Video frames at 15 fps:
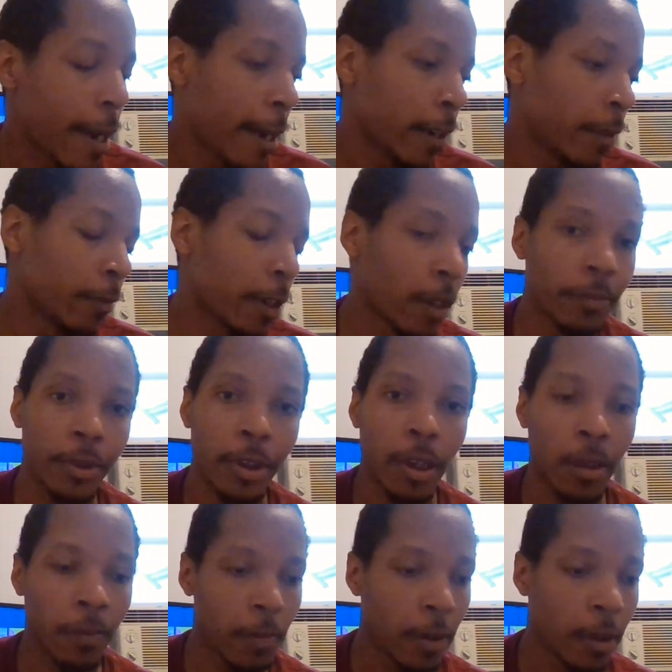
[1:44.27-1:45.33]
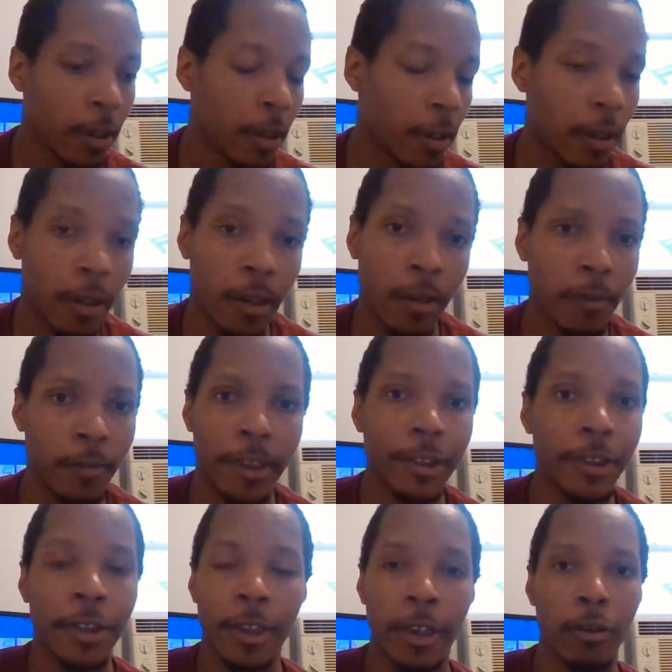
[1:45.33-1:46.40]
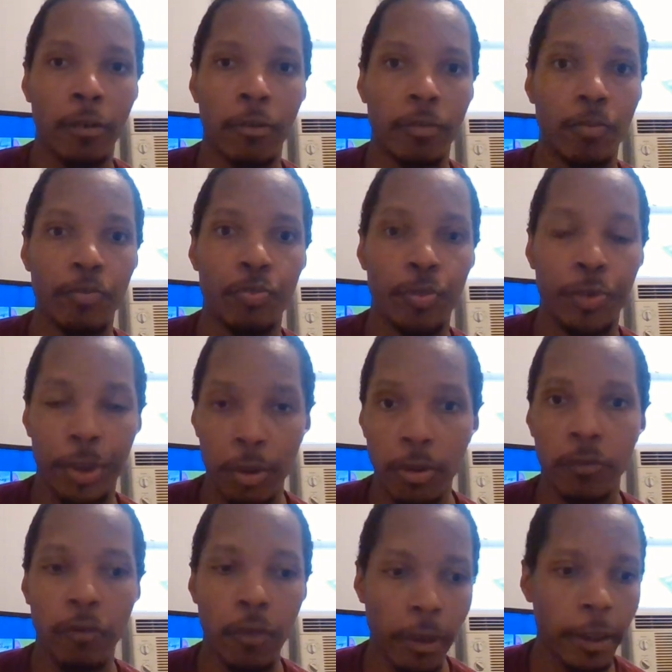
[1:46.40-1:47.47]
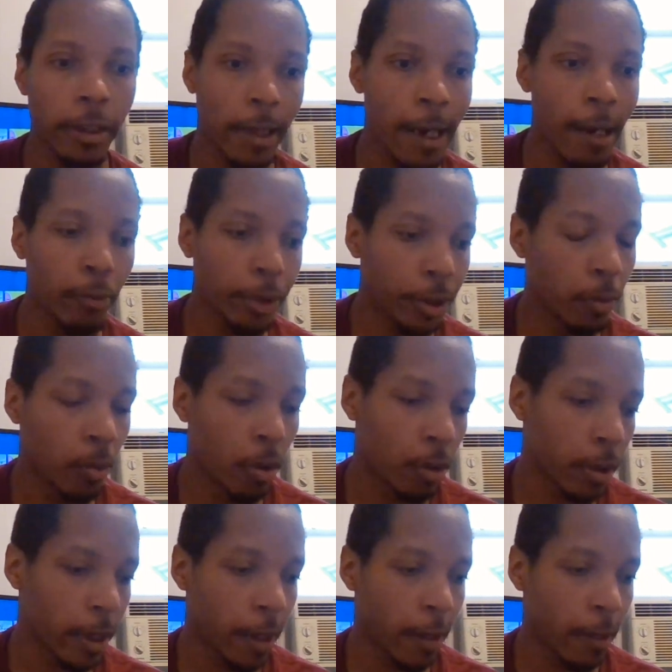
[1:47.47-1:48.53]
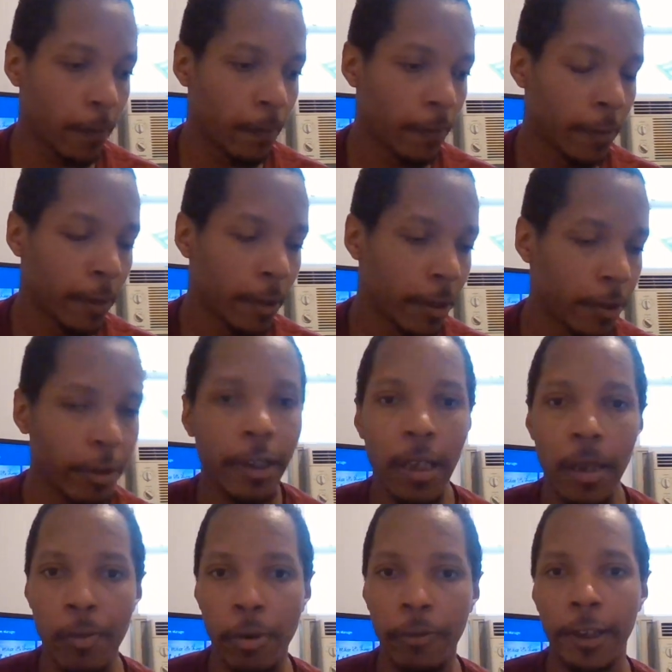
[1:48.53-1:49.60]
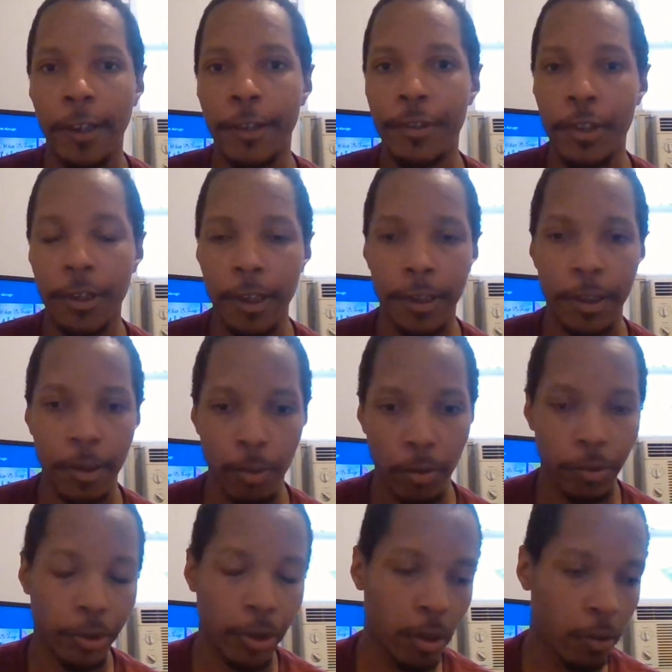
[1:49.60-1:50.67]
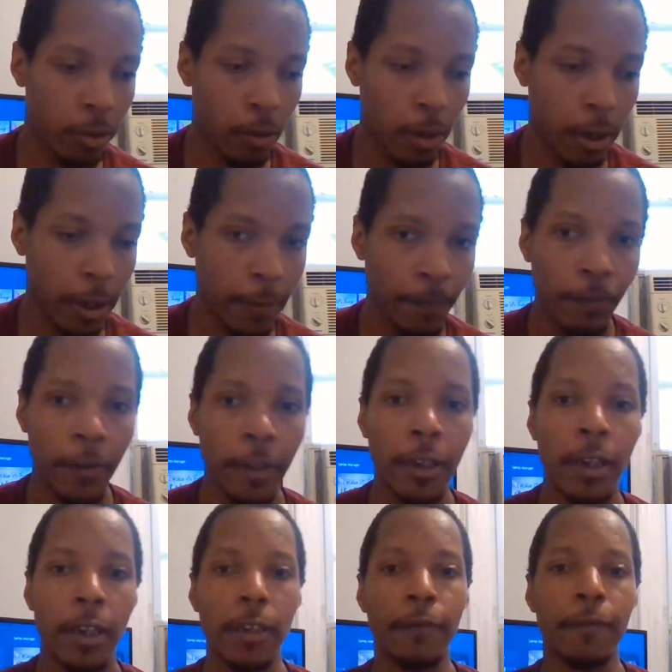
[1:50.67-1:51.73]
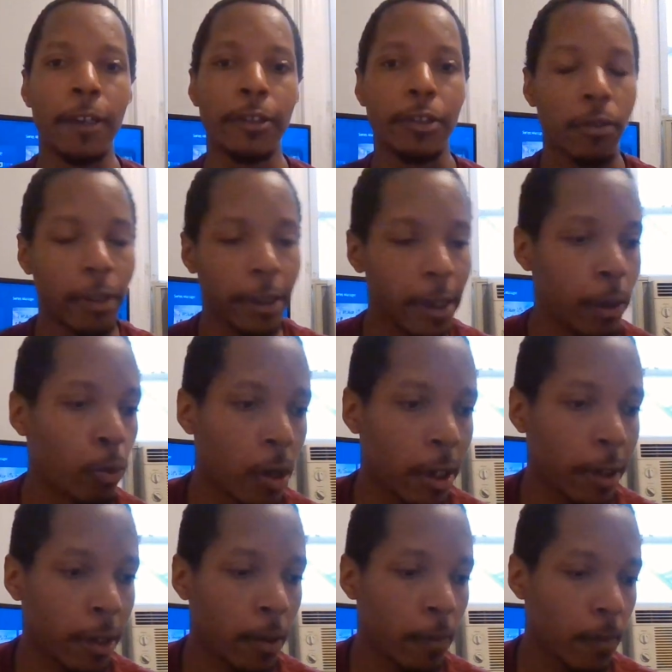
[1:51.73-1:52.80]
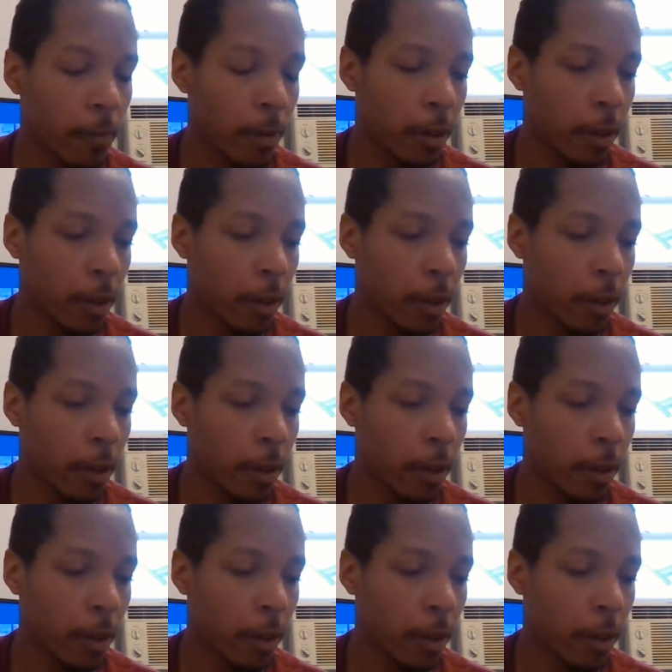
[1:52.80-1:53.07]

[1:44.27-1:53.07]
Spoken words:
Adam comes up, because, she was really loud when she woke up, so he came over to sit and see what was going on. And eventually, he wound up